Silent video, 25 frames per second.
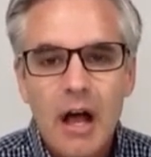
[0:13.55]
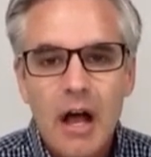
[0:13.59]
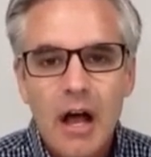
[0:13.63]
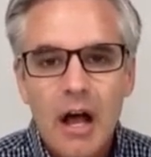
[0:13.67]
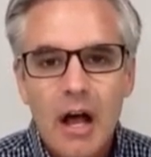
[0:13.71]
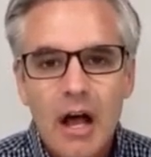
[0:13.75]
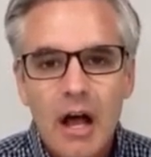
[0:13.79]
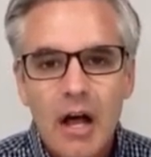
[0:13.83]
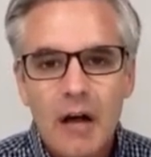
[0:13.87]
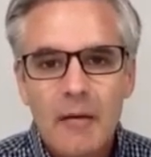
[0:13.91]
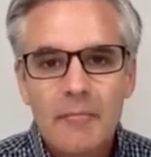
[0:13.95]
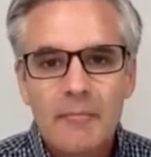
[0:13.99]

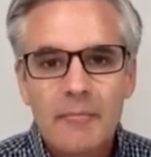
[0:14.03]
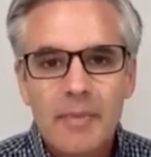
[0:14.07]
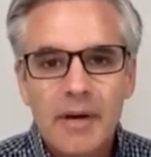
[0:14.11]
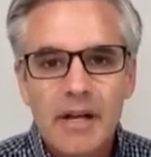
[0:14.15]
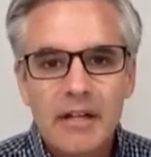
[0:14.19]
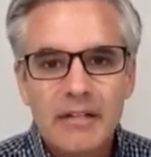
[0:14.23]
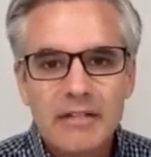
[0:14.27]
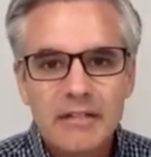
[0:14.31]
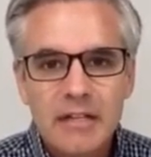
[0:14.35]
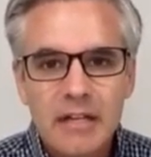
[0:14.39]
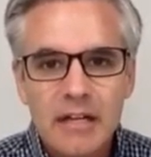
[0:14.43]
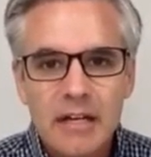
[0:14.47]
We're
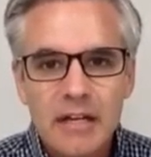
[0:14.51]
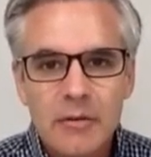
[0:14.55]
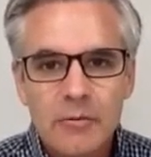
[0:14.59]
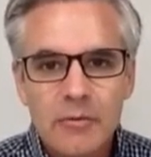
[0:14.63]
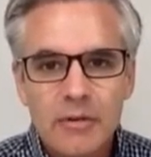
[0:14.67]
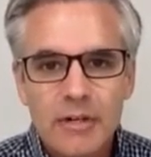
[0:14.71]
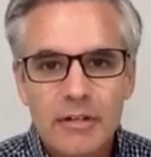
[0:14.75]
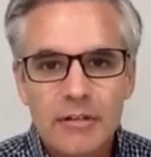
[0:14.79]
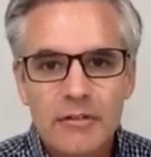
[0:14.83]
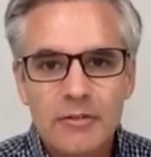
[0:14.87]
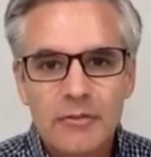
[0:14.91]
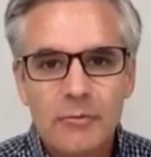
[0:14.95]

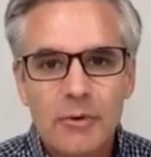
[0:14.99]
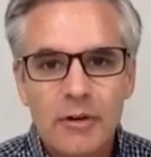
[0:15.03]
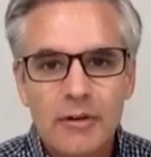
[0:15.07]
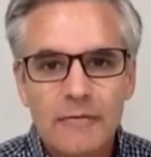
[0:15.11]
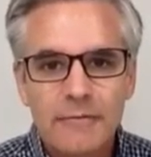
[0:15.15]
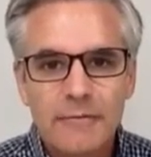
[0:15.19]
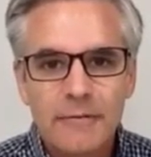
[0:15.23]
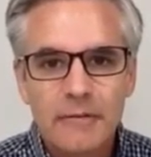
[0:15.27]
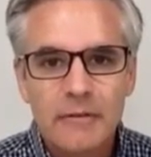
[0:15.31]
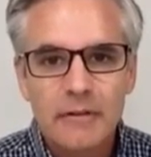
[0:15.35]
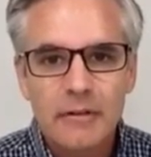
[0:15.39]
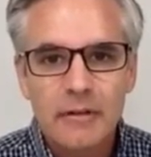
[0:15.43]
going to do one
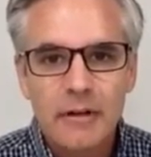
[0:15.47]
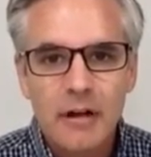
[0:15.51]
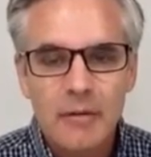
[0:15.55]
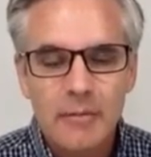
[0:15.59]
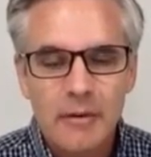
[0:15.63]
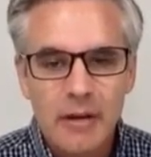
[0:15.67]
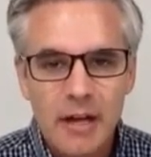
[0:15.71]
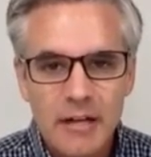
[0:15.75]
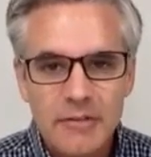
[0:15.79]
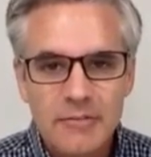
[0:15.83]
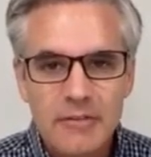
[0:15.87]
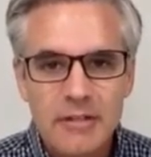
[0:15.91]
for
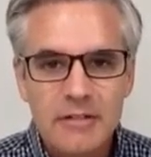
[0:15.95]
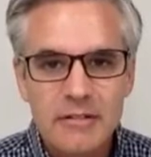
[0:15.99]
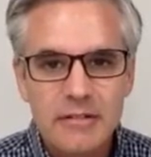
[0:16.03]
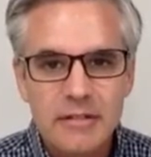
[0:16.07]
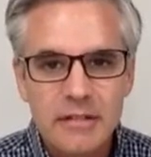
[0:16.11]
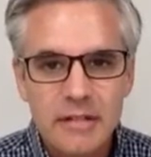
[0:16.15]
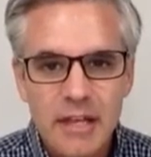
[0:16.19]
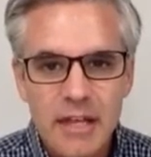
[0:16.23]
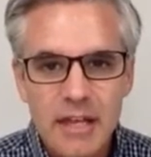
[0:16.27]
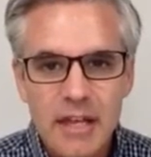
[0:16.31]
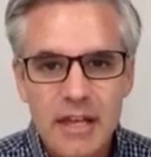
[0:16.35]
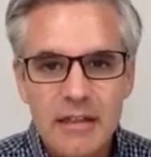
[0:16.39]
carbohydrates
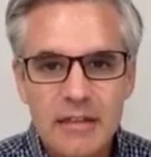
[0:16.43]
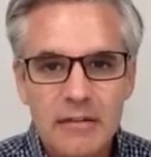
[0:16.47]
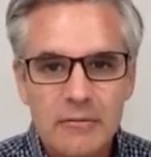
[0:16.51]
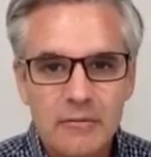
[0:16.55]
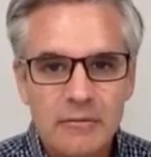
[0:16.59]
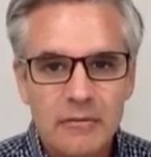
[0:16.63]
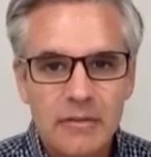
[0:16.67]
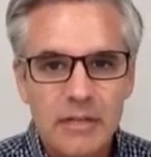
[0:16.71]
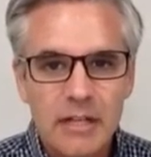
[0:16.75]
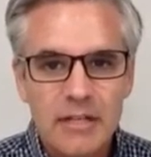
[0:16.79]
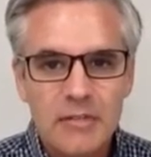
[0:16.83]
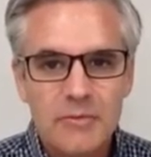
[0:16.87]
today,
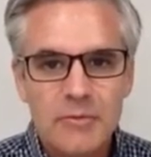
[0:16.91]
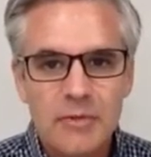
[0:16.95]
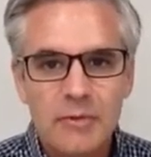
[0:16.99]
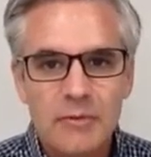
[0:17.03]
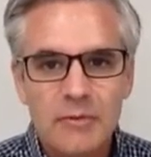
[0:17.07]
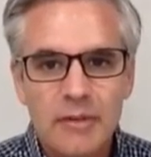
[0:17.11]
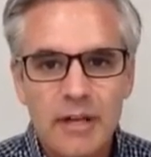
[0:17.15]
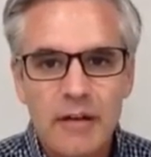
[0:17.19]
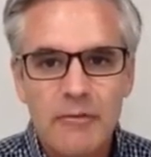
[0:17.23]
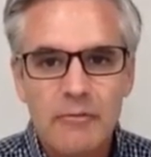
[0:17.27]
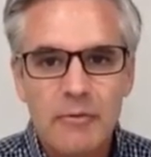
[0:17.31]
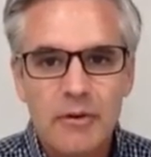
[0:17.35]
then next week
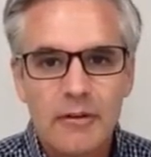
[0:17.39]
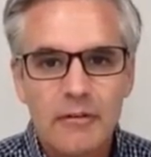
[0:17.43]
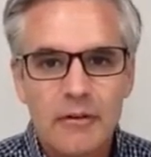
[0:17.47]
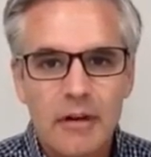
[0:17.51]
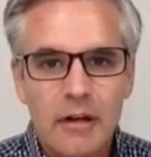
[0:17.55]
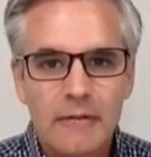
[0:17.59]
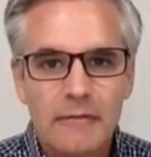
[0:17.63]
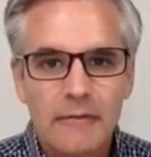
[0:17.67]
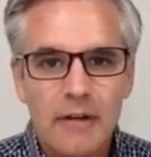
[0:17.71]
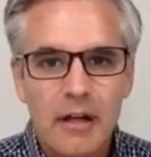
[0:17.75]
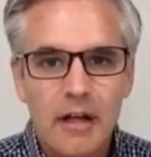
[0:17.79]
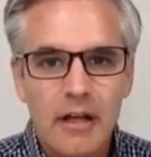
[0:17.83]
we'll have one
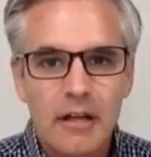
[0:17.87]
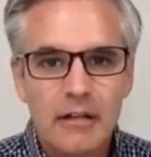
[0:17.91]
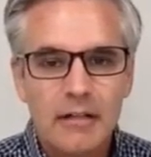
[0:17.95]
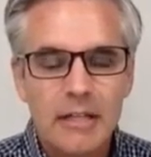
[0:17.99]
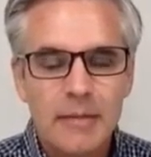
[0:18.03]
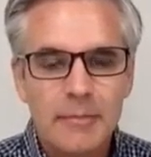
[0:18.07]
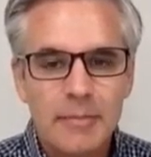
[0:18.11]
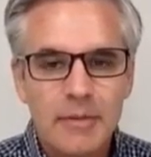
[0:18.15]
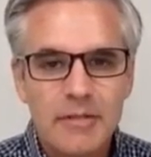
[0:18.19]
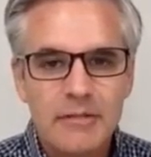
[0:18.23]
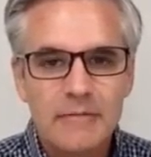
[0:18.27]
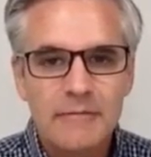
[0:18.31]
on
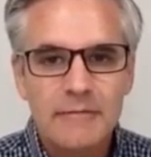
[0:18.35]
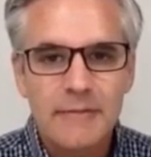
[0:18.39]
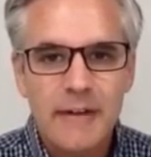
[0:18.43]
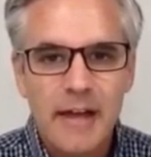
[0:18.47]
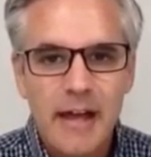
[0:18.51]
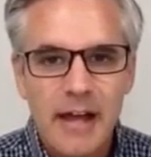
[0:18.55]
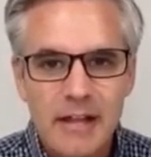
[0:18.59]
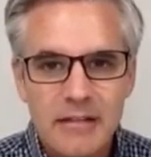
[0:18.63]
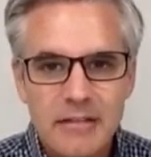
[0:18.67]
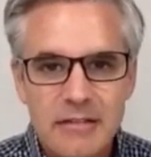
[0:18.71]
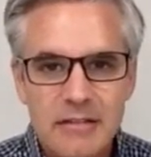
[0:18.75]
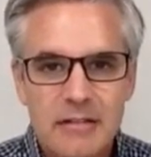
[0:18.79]
lipids and
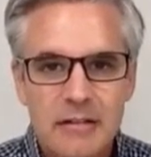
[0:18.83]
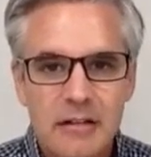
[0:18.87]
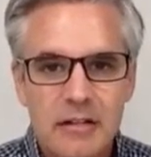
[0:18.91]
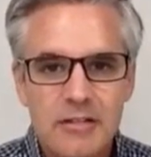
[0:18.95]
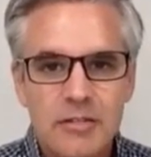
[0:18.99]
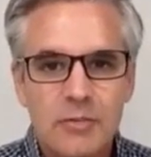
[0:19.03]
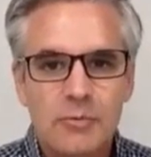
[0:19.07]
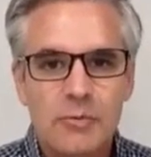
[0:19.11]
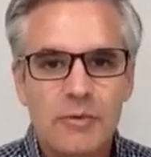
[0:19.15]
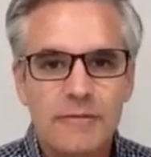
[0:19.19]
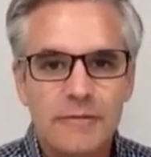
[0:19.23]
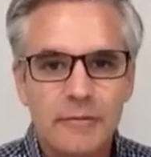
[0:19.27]
fats, and then
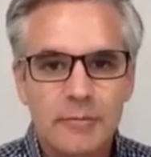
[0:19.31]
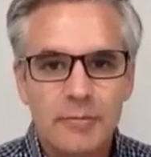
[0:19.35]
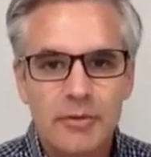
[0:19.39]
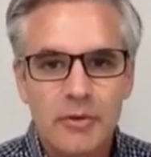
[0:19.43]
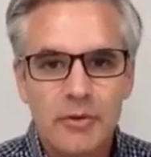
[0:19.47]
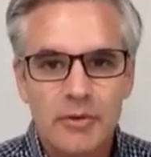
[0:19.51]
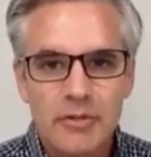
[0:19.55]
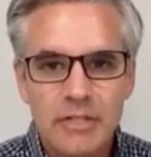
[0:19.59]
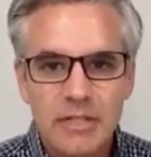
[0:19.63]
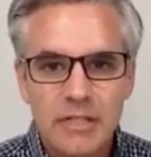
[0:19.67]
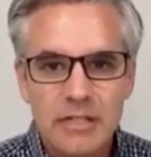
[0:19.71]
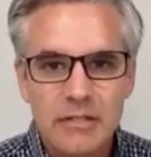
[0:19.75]
also one for
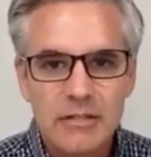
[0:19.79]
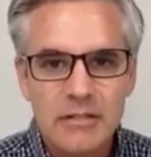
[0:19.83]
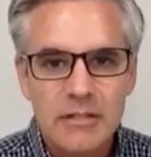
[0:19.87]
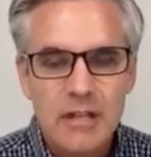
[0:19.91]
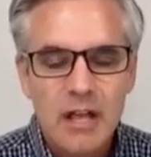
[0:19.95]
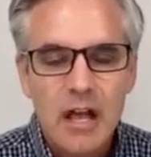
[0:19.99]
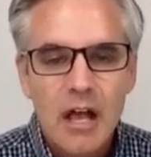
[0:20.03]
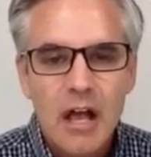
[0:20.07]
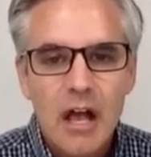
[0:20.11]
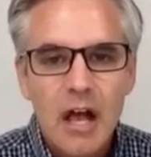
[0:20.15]
proteins.